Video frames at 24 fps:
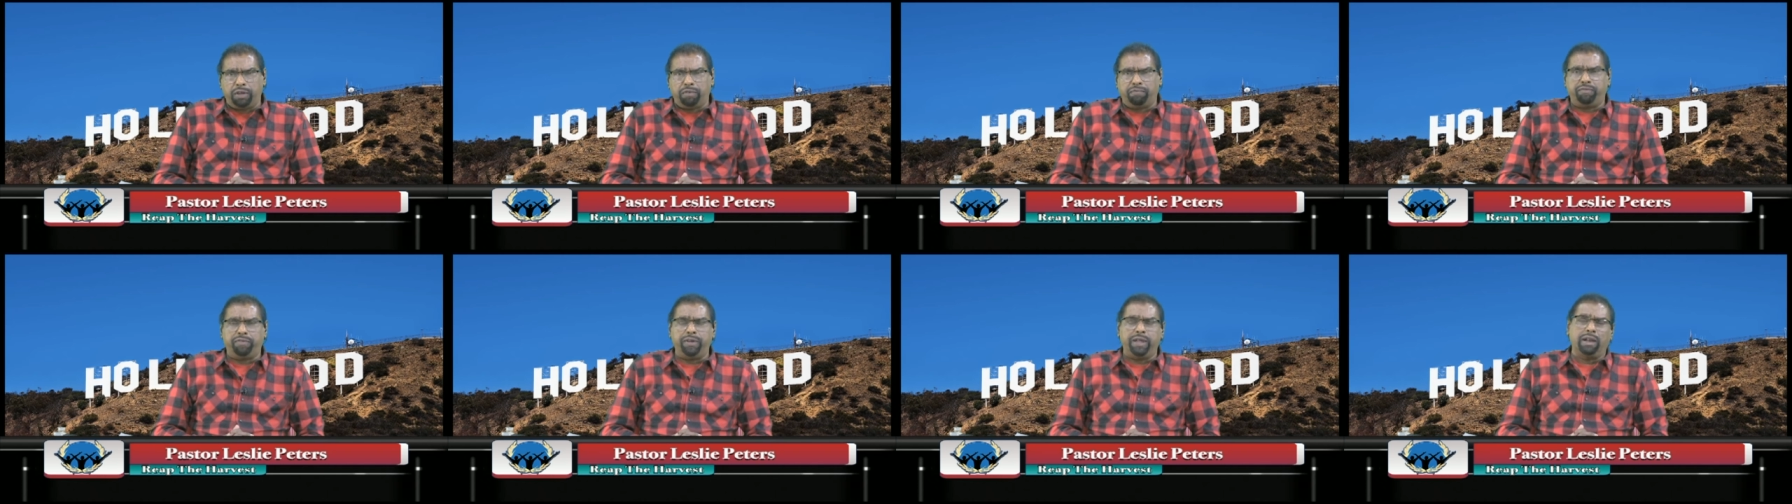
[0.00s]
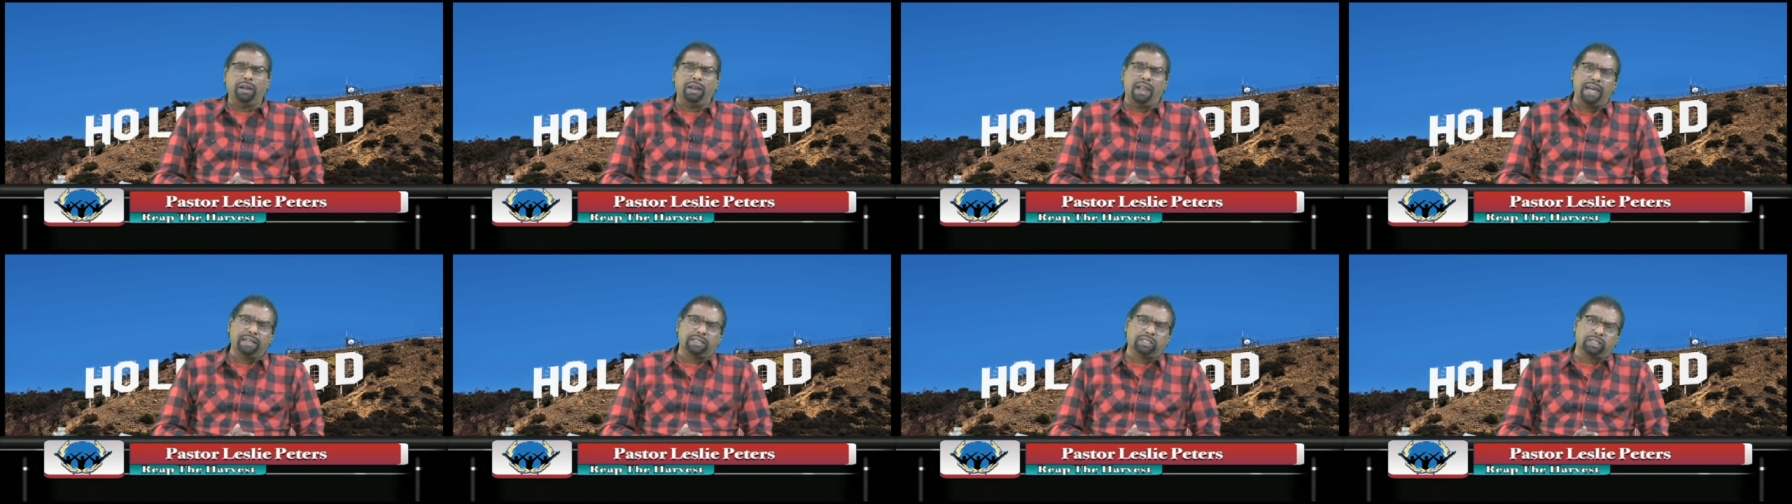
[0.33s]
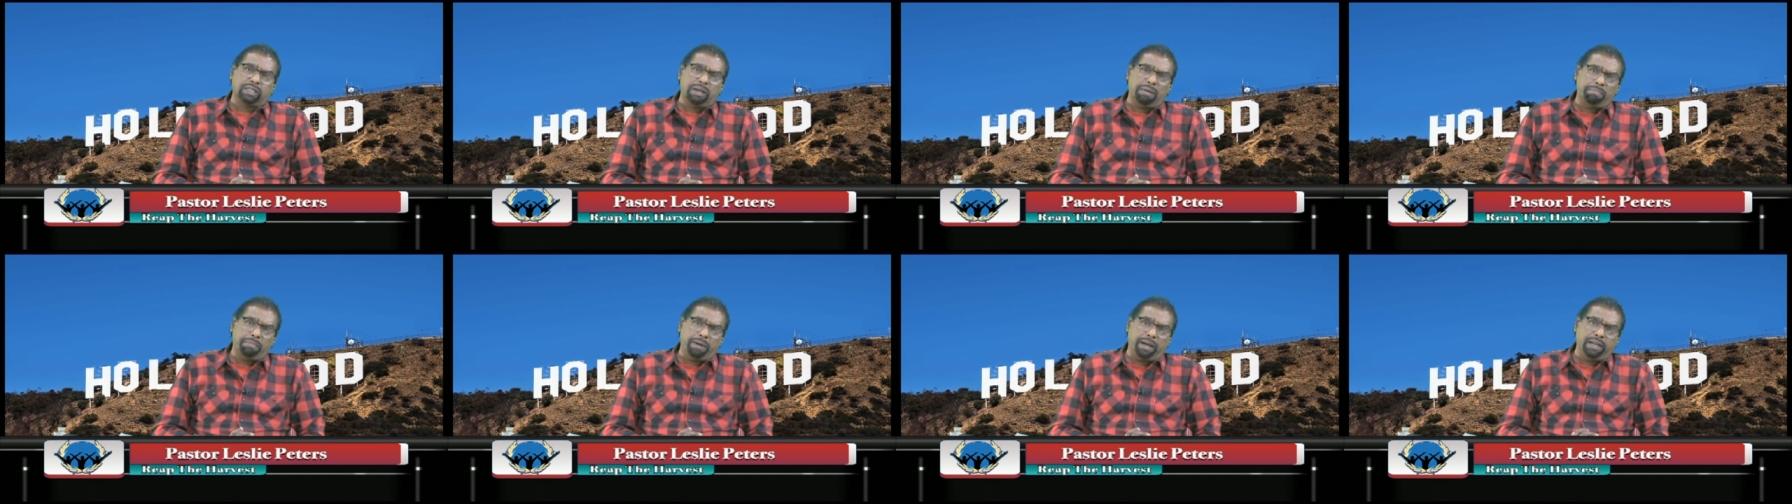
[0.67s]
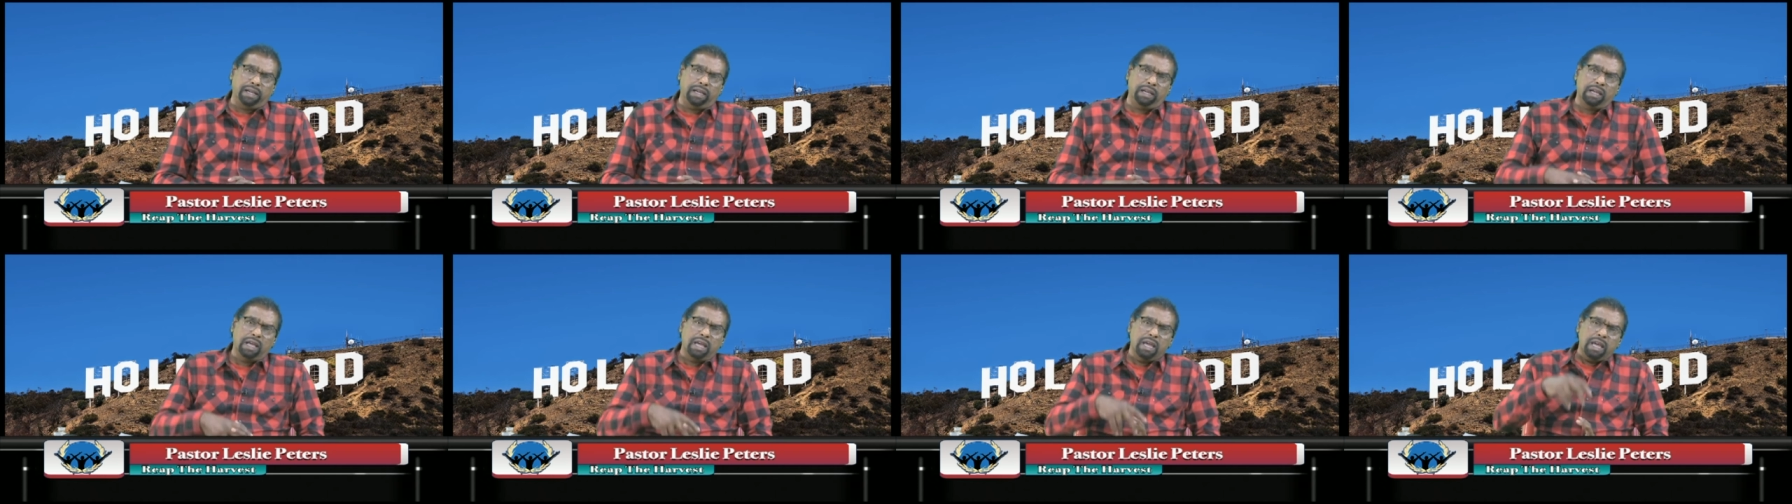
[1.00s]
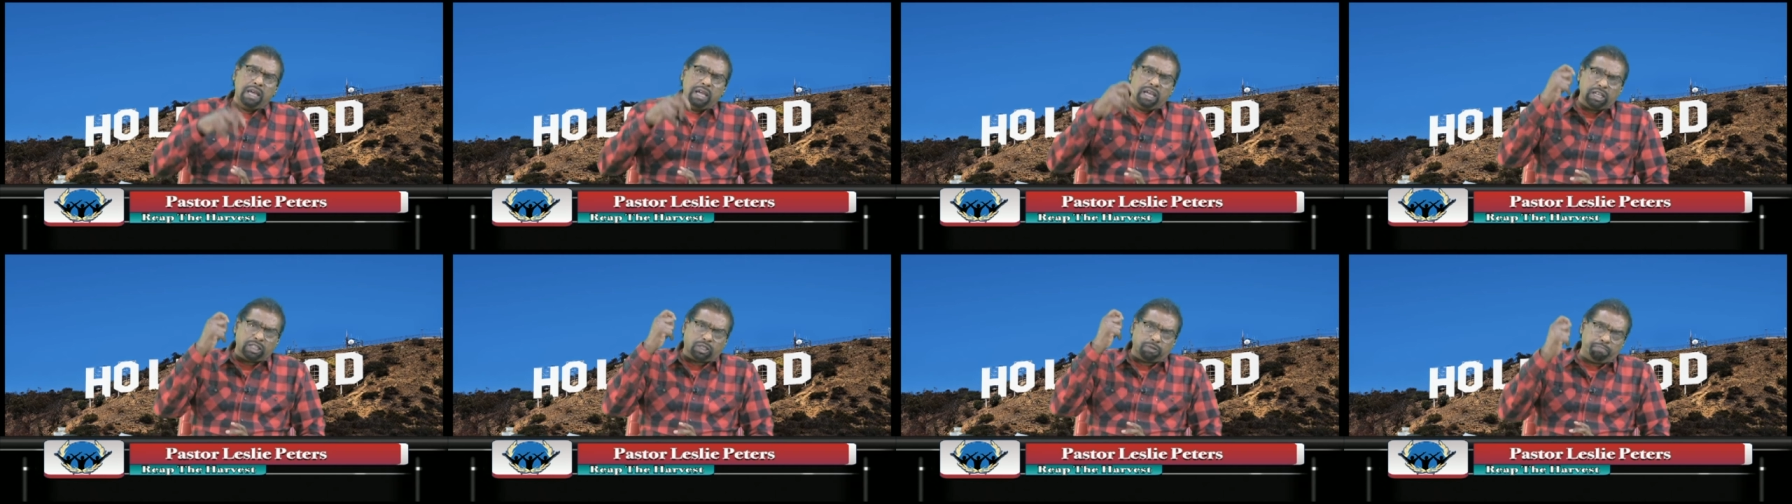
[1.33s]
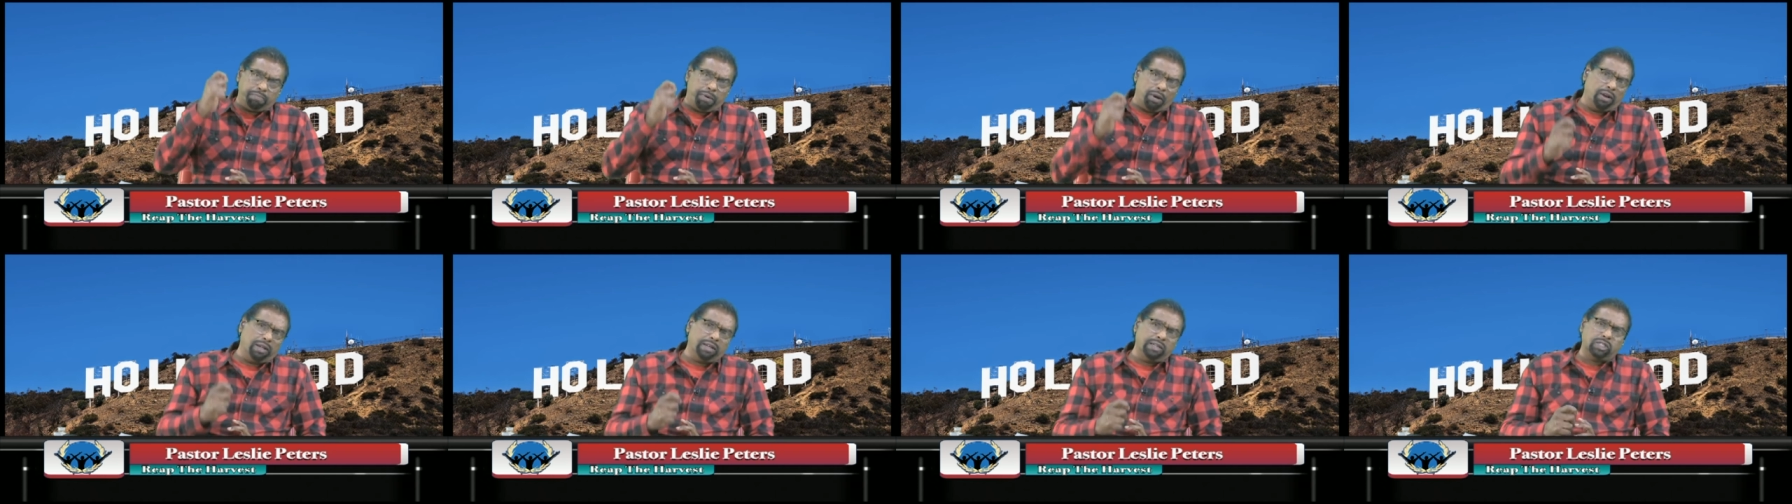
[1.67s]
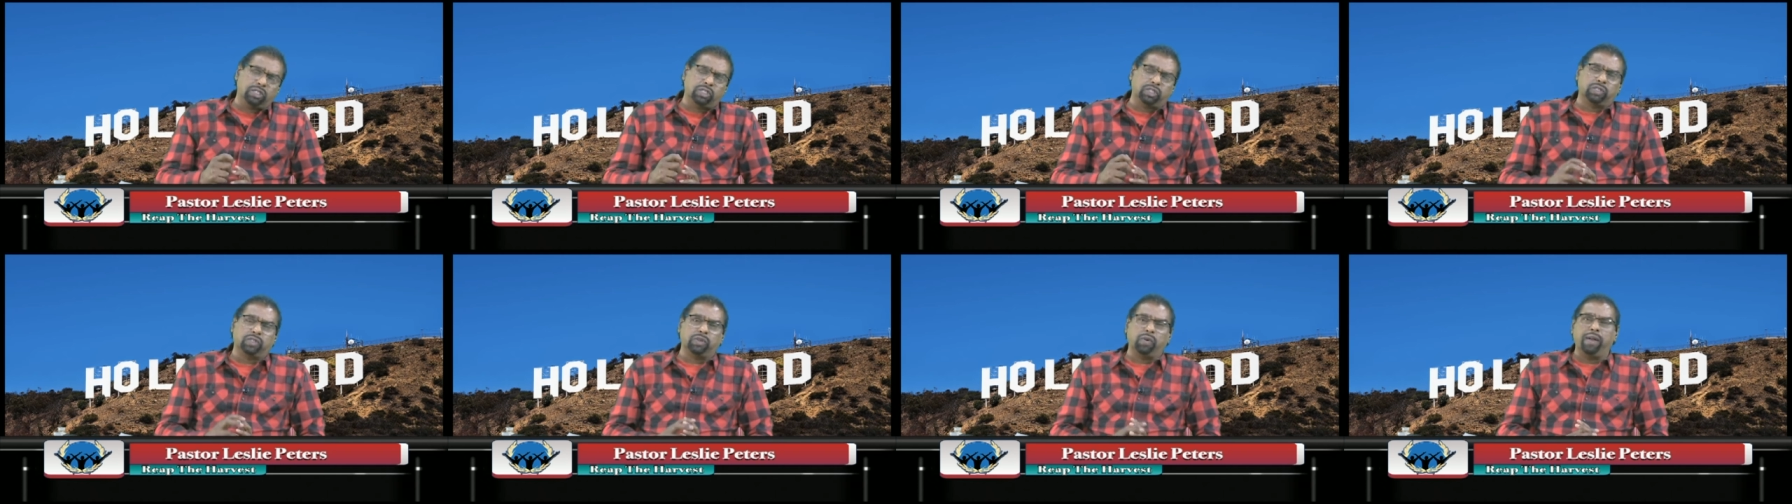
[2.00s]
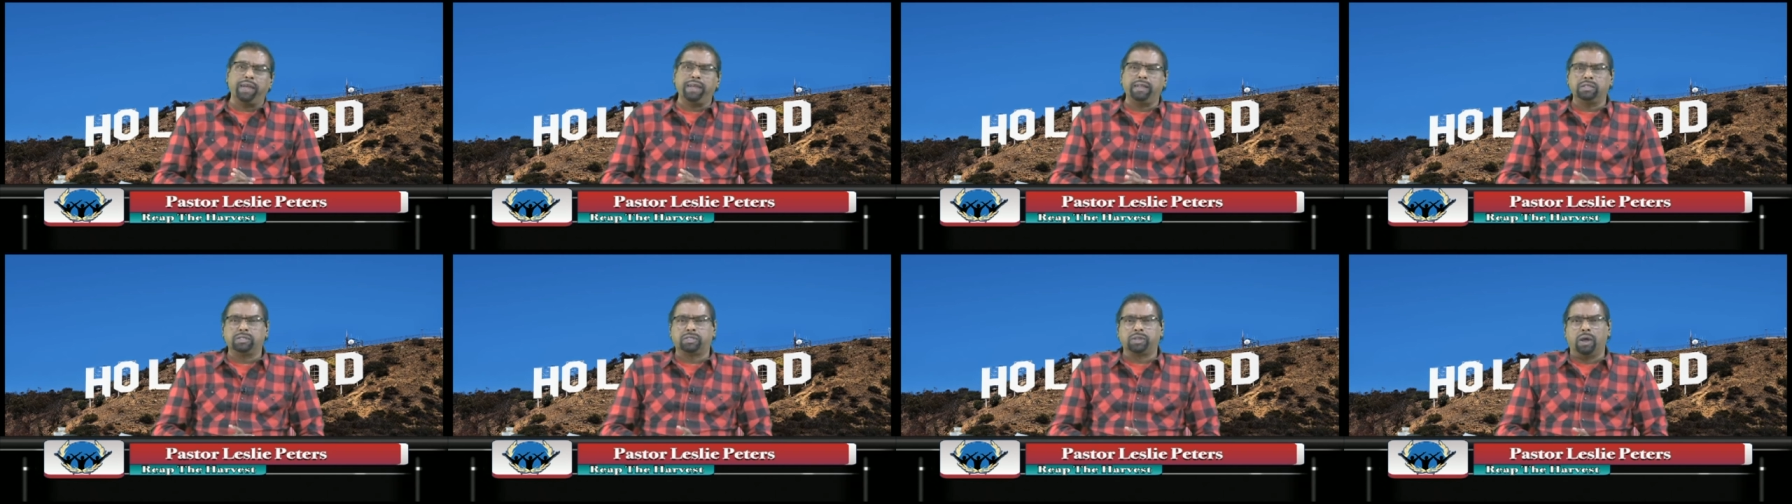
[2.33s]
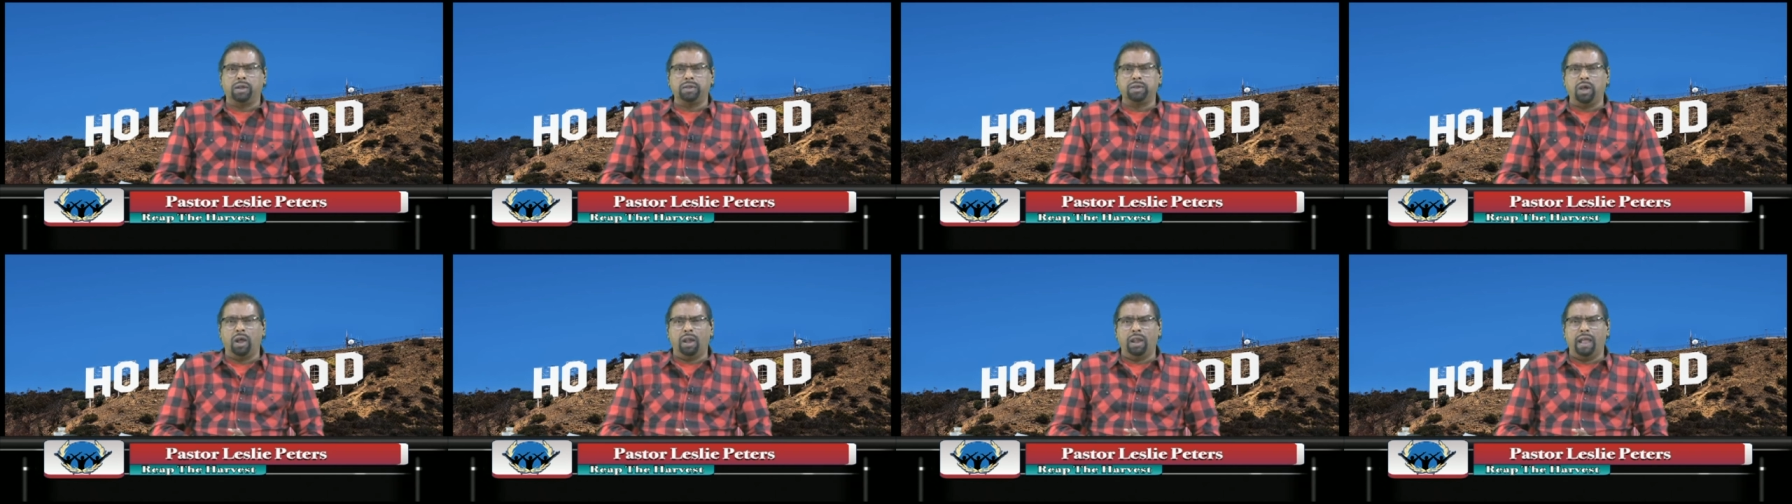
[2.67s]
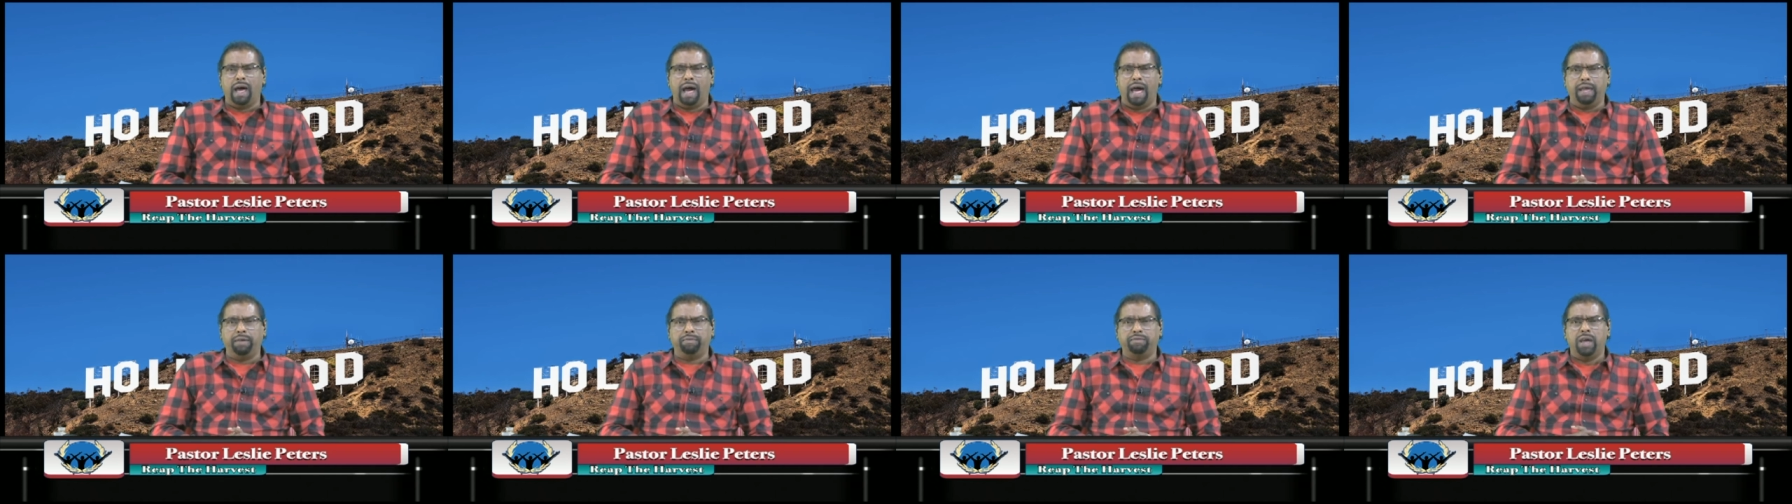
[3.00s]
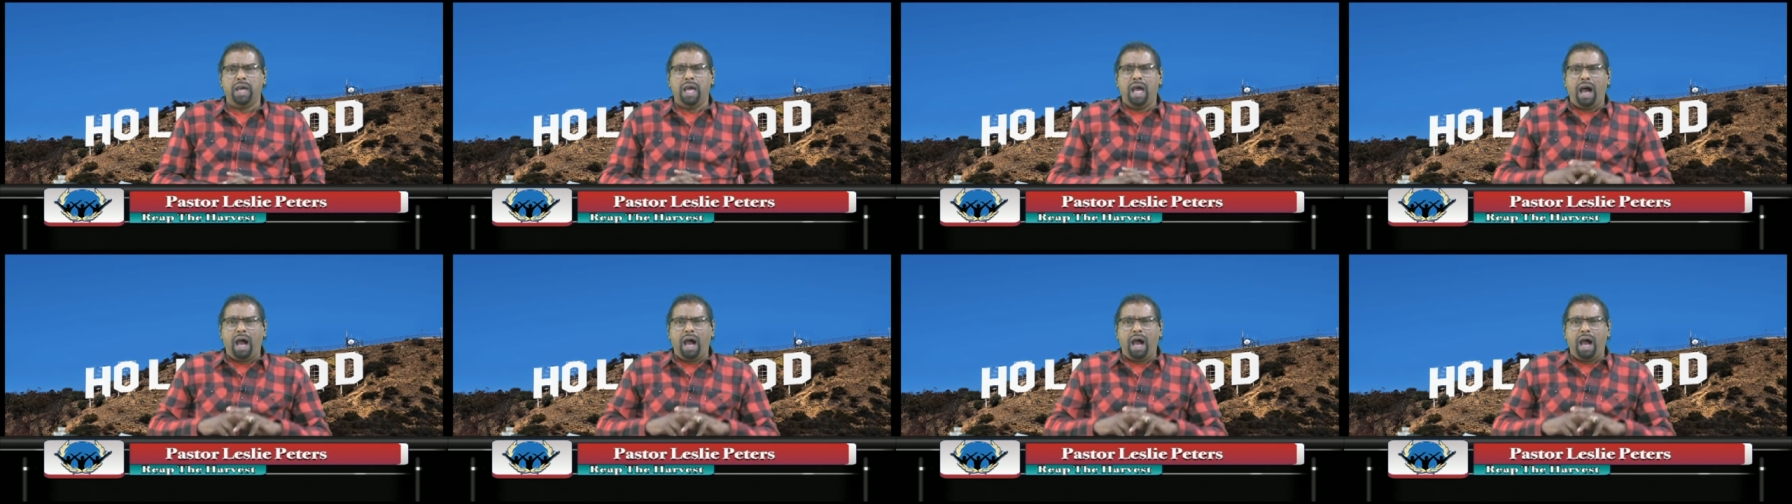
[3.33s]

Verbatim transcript: You feel like somebody is pulling strings on your life.